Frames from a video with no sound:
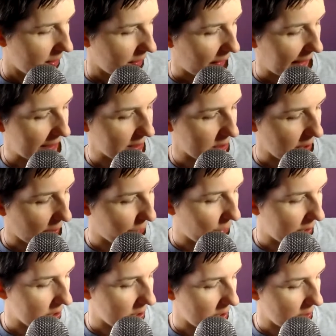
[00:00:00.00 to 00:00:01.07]
as a software
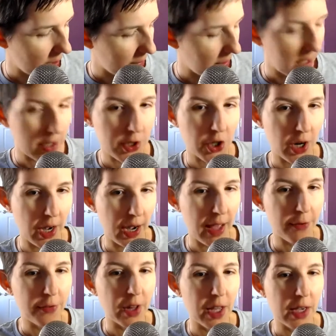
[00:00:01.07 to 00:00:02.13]
engineering manager at
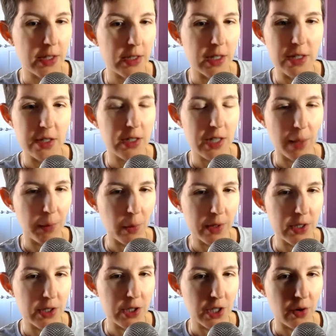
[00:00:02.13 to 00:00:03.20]
Netflix. Can you just tell me what
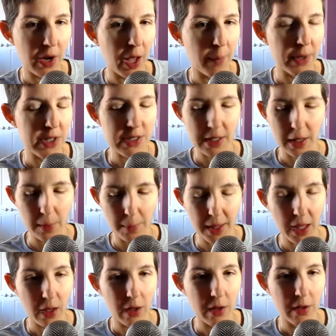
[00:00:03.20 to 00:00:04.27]
to do and how much is it going to
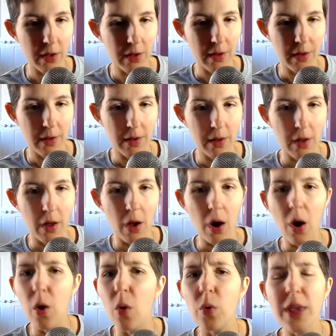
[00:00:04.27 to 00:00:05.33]
be?
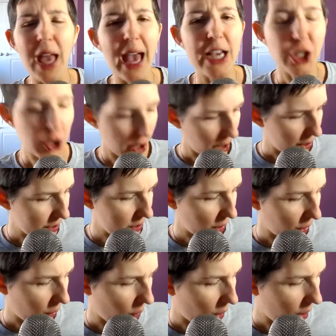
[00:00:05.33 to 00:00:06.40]
Oh, yeah, sure.
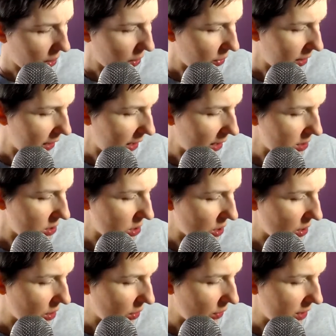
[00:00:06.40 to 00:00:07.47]
So all you really need to
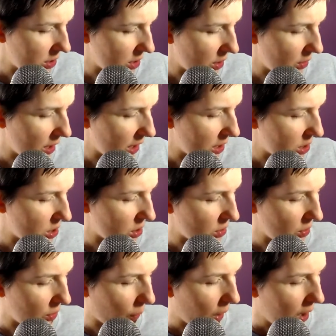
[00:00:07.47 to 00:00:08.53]
do is you need
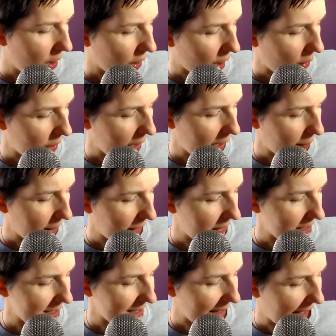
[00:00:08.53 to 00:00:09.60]
to go and hop on this
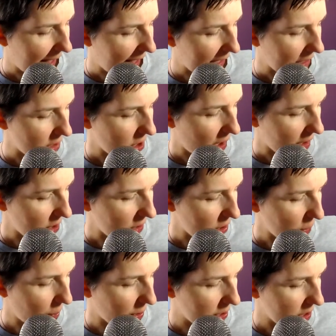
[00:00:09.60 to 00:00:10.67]
Slack and talk to this
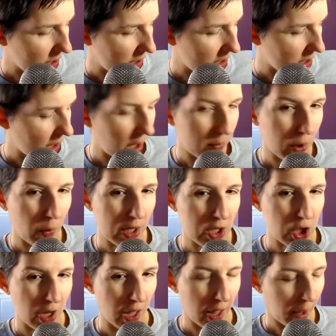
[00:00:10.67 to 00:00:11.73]
person and tell them you want a
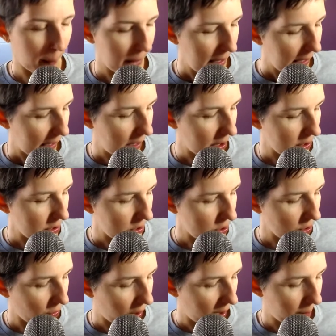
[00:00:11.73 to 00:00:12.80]
job. And here's a
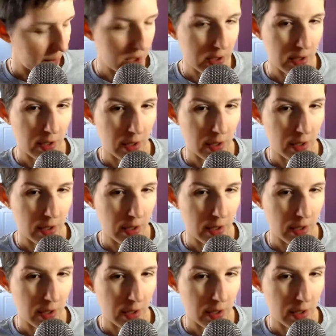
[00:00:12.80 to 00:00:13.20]
script.